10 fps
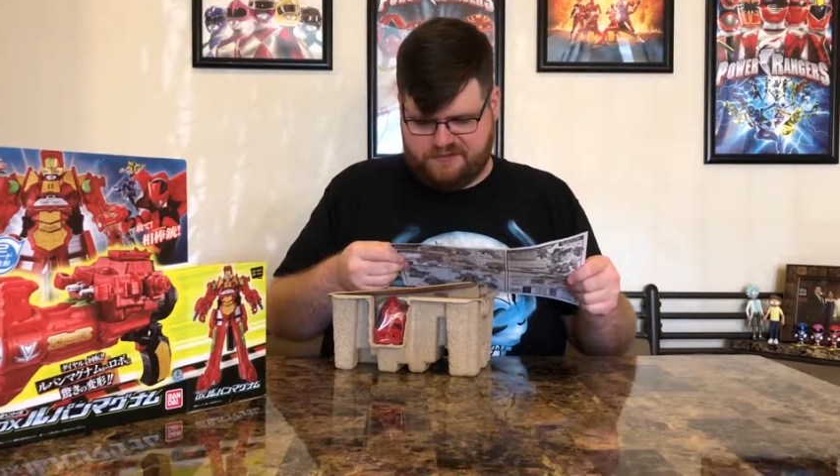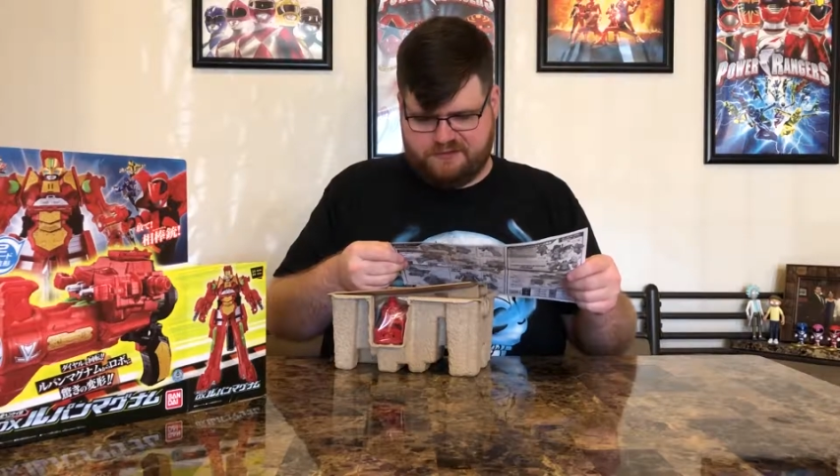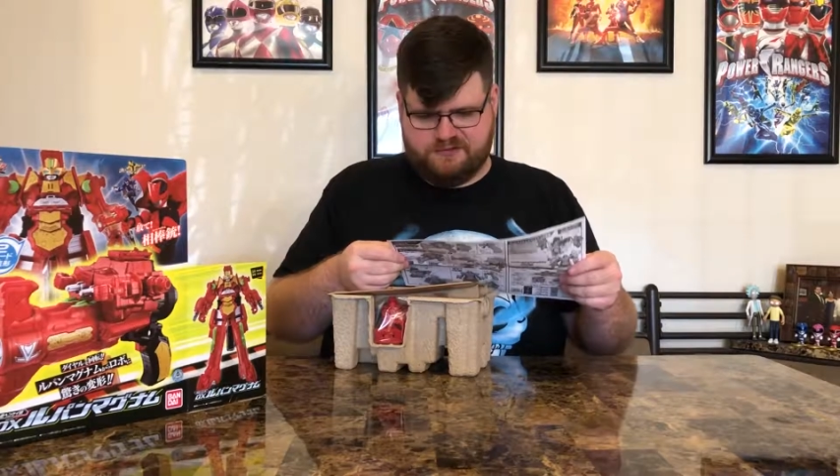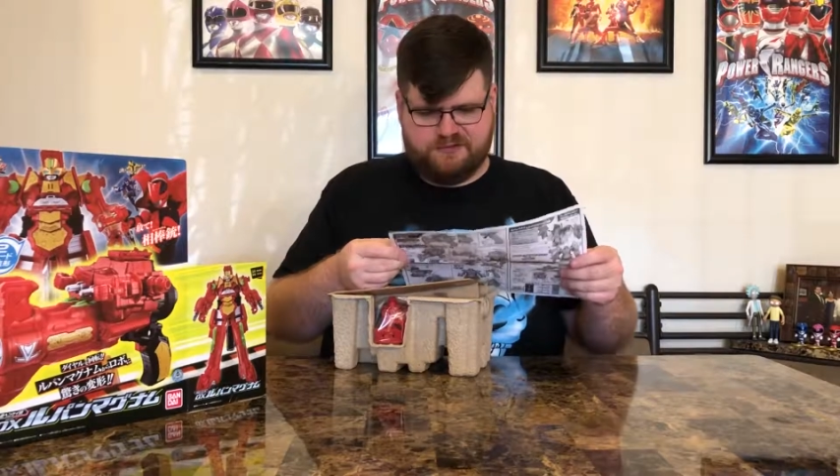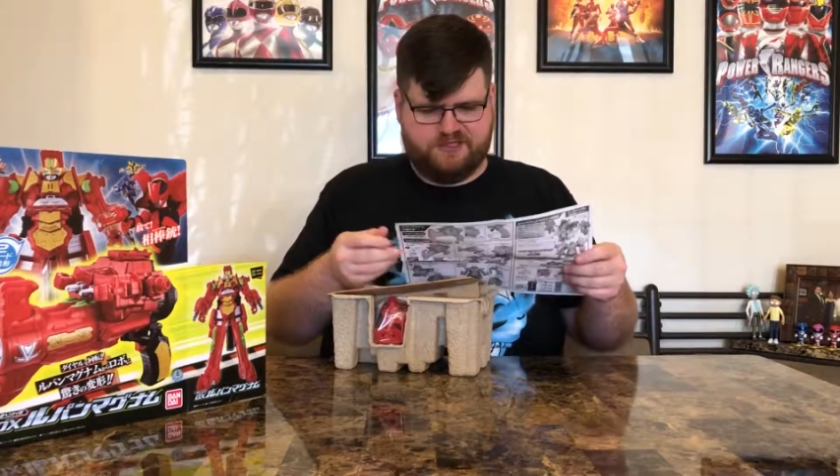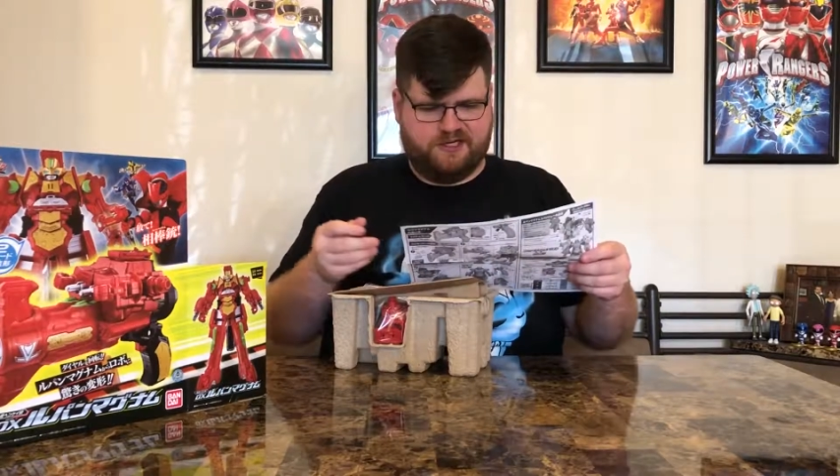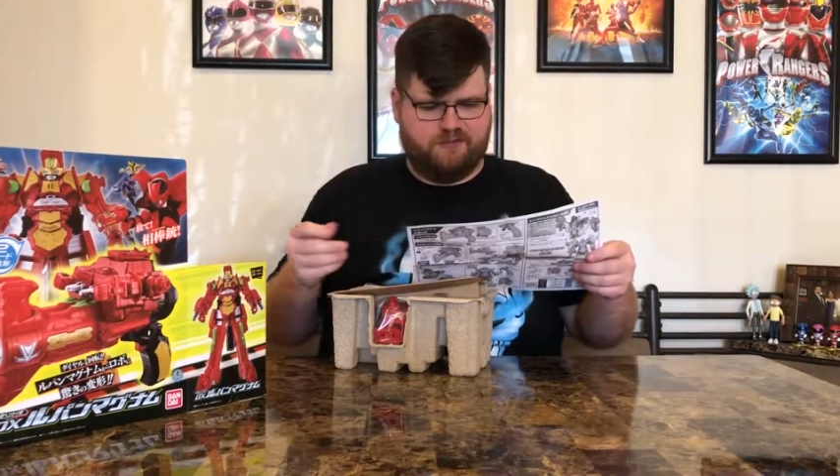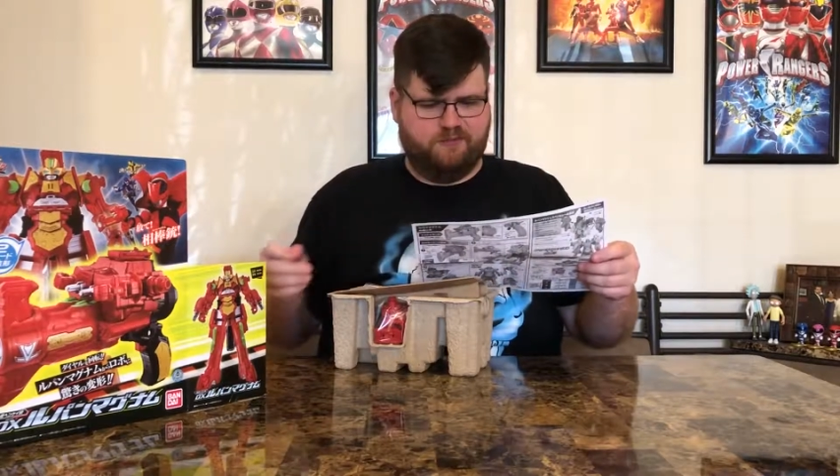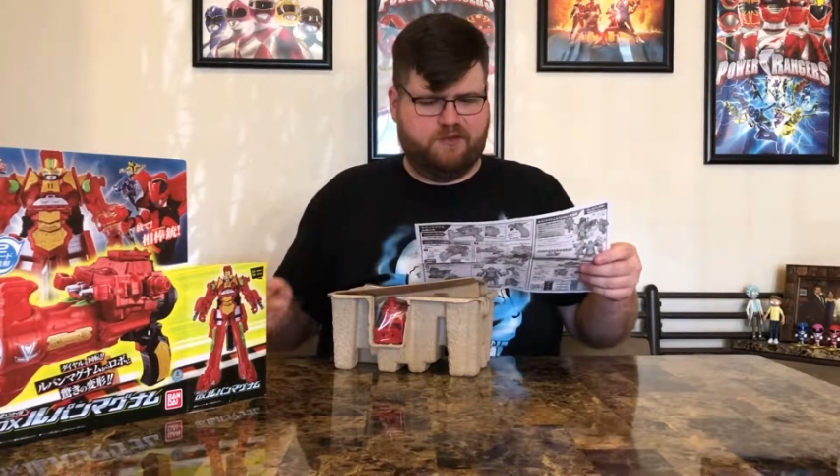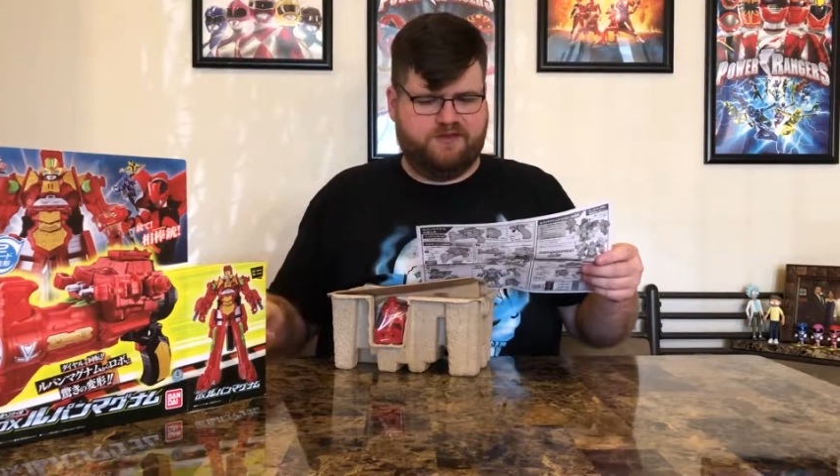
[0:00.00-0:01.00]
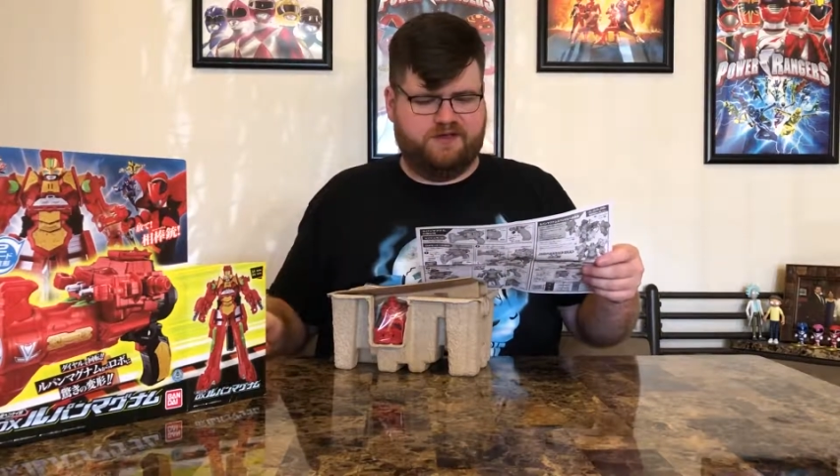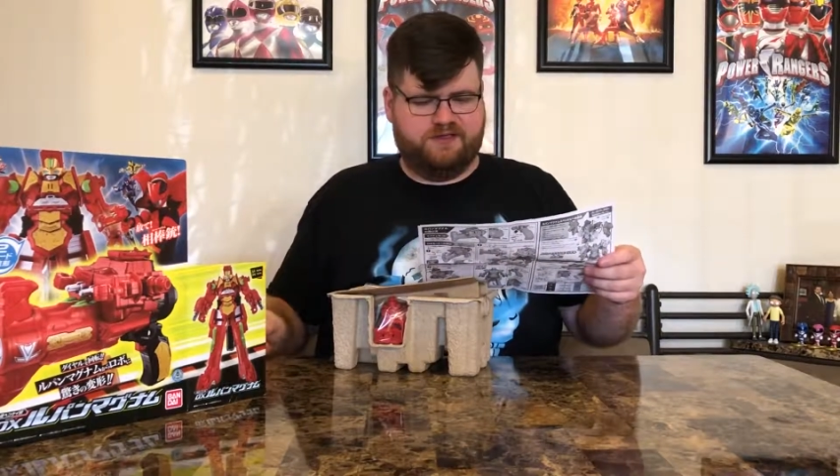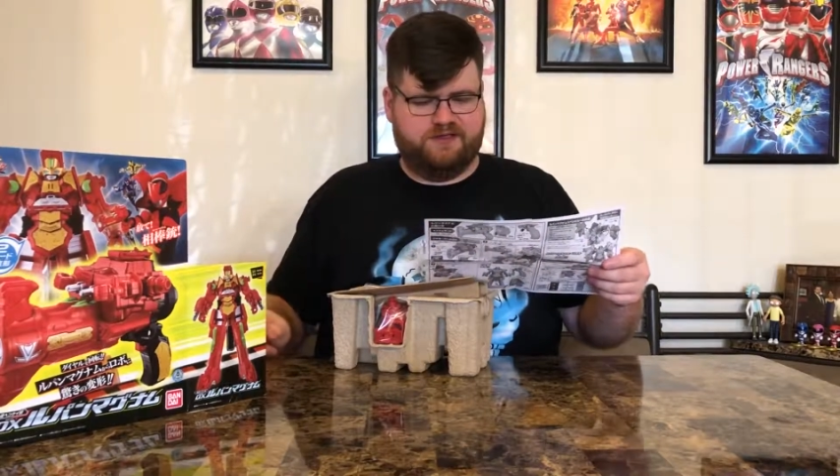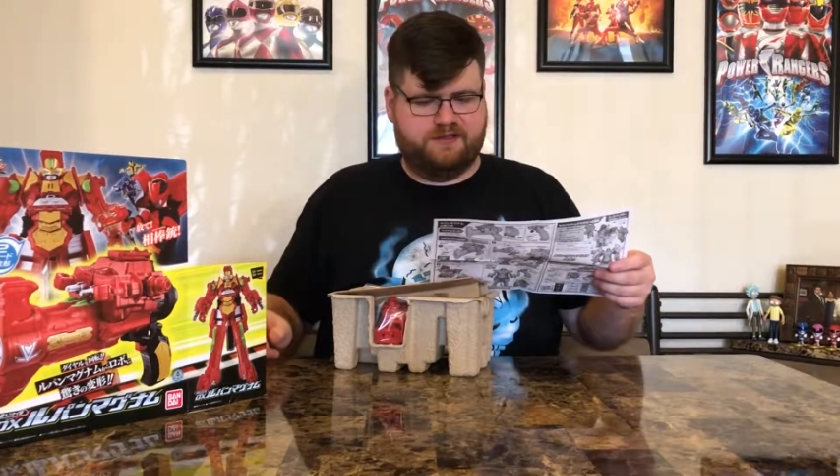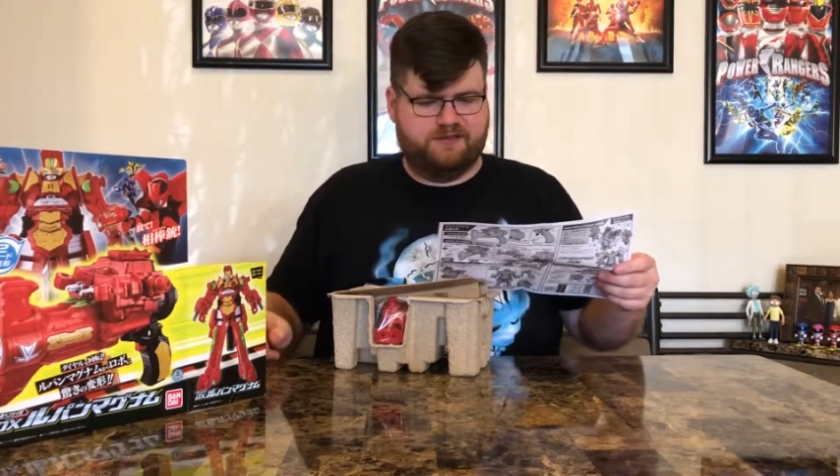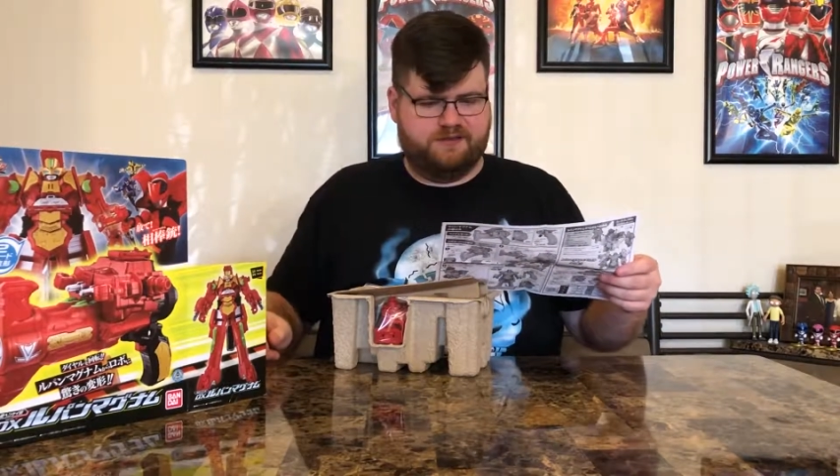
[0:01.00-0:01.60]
because those usually come with it.